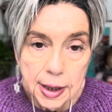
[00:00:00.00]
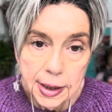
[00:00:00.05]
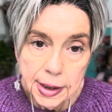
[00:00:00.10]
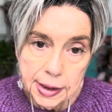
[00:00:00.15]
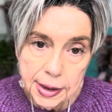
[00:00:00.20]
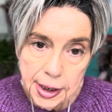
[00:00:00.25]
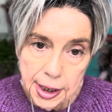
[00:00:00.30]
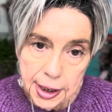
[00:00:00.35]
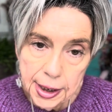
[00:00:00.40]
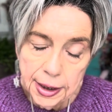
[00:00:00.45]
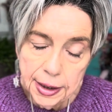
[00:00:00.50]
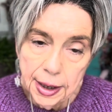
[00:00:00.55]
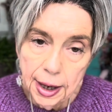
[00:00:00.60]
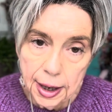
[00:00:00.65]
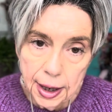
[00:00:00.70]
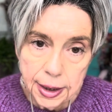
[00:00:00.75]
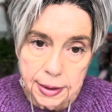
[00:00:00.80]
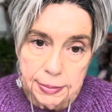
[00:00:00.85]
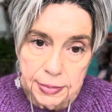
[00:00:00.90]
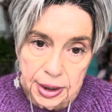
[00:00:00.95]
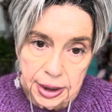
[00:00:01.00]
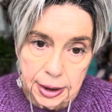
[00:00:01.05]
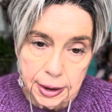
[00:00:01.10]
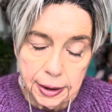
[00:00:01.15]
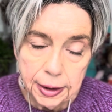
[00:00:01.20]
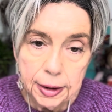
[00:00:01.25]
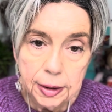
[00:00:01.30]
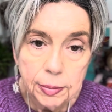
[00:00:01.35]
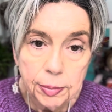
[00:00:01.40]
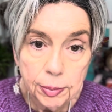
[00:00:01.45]
Can I make
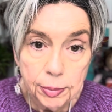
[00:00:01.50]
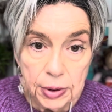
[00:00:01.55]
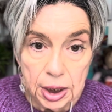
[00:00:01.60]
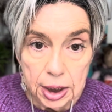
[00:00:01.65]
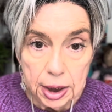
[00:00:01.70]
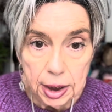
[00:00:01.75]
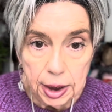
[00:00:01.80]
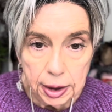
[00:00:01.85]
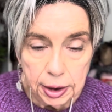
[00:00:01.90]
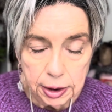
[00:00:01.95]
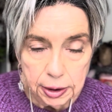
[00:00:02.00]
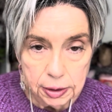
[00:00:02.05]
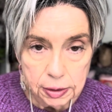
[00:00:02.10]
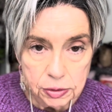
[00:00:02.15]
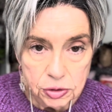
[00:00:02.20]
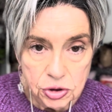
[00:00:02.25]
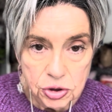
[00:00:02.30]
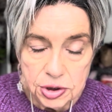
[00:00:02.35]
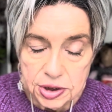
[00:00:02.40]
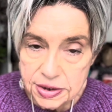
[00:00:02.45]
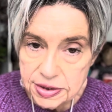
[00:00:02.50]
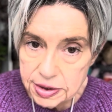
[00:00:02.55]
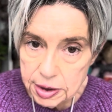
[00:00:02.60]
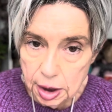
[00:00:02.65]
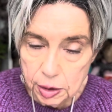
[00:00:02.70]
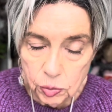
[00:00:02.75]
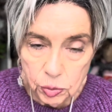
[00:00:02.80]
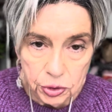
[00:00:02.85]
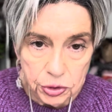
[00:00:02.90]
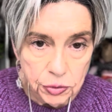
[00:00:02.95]
it mine? To
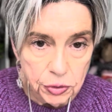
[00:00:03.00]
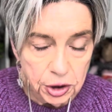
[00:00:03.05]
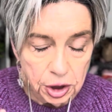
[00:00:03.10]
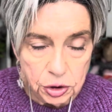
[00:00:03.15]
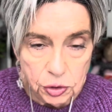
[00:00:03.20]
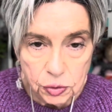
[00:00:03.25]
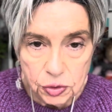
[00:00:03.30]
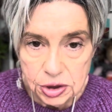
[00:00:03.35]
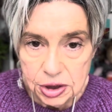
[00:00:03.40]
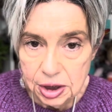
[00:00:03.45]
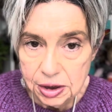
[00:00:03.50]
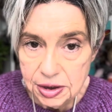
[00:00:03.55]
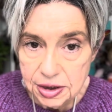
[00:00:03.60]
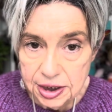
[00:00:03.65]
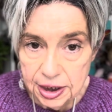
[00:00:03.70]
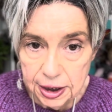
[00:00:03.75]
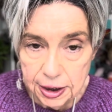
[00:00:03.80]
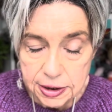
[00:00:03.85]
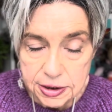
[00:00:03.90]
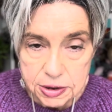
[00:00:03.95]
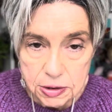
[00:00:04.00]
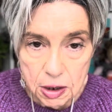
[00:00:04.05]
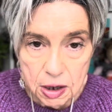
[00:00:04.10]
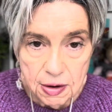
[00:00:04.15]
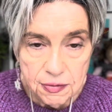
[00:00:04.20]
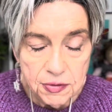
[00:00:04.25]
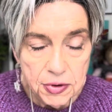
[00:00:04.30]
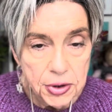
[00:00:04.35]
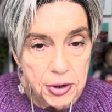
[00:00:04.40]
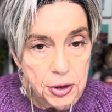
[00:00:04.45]
decide whether or not you can take the tags
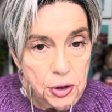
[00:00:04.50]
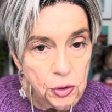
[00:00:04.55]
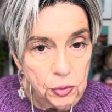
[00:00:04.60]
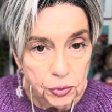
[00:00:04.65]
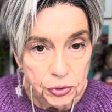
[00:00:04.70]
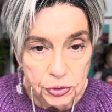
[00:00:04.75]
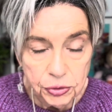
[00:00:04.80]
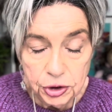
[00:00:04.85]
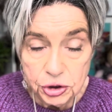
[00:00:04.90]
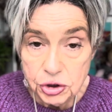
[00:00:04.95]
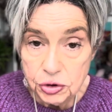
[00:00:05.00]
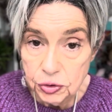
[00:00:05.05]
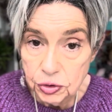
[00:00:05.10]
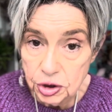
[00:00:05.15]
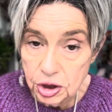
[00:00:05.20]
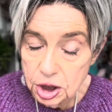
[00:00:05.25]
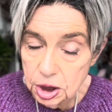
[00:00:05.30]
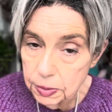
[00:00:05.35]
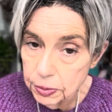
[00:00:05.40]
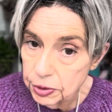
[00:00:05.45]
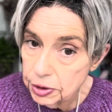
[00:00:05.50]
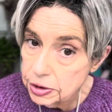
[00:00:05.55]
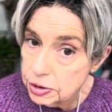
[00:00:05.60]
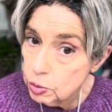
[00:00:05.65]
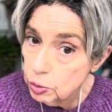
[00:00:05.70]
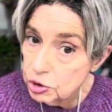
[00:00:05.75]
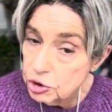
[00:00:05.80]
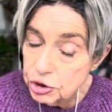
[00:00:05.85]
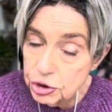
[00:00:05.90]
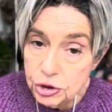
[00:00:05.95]
off, whether or not you're going to keep it. Because
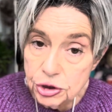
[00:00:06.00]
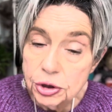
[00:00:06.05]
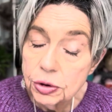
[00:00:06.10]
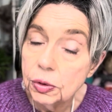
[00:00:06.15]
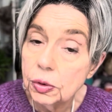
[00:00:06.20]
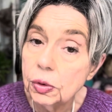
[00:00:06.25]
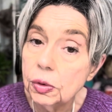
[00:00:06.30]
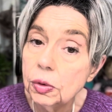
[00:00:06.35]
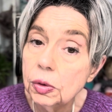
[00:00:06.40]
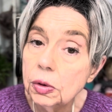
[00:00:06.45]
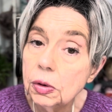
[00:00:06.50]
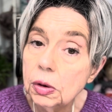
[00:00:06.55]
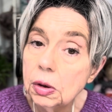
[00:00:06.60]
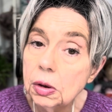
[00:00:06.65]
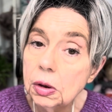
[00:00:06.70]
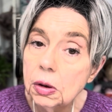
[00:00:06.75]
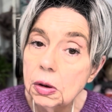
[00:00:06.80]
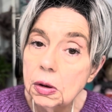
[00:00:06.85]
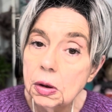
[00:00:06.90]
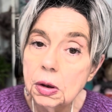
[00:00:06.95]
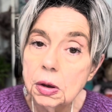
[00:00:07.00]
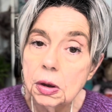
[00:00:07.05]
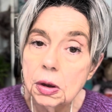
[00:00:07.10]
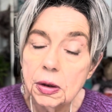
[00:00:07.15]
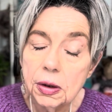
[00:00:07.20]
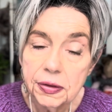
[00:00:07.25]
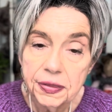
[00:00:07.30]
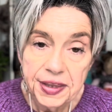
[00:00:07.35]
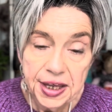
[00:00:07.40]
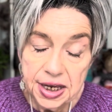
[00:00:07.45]
once you do,
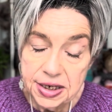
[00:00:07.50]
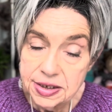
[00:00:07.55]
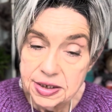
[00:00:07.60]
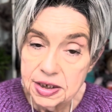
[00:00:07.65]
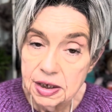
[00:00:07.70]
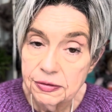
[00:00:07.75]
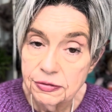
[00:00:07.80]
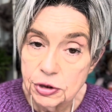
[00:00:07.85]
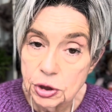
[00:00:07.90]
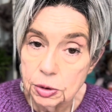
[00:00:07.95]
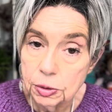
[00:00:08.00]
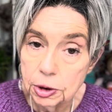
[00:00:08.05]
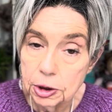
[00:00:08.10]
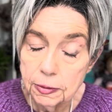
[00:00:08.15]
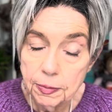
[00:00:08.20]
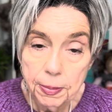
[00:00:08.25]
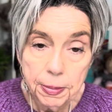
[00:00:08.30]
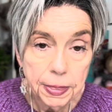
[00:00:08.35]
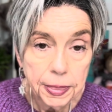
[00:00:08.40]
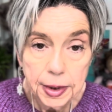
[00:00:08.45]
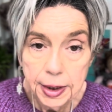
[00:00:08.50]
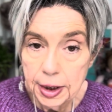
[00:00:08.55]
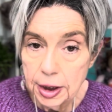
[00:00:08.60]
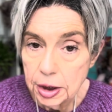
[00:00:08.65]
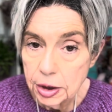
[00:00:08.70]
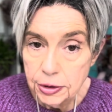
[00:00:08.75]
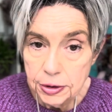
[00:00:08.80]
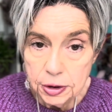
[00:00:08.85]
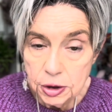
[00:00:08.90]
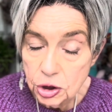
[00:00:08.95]
that stuff to it,
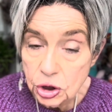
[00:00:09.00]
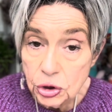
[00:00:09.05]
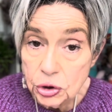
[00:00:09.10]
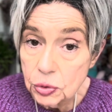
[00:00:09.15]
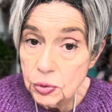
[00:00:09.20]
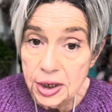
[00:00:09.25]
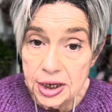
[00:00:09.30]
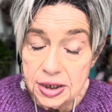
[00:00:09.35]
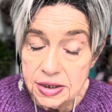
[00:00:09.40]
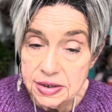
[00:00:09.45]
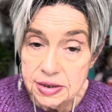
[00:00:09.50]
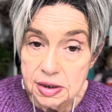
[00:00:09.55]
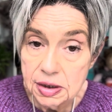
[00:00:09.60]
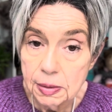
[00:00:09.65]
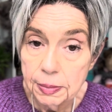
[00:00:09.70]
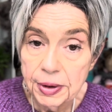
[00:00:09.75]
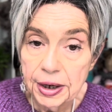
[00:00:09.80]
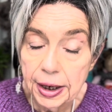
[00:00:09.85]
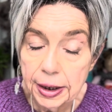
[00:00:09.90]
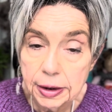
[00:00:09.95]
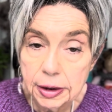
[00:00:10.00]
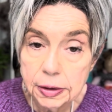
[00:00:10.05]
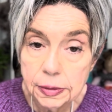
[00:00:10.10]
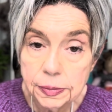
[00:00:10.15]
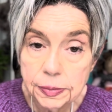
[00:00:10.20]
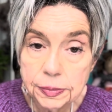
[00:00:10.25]
you can't send it back.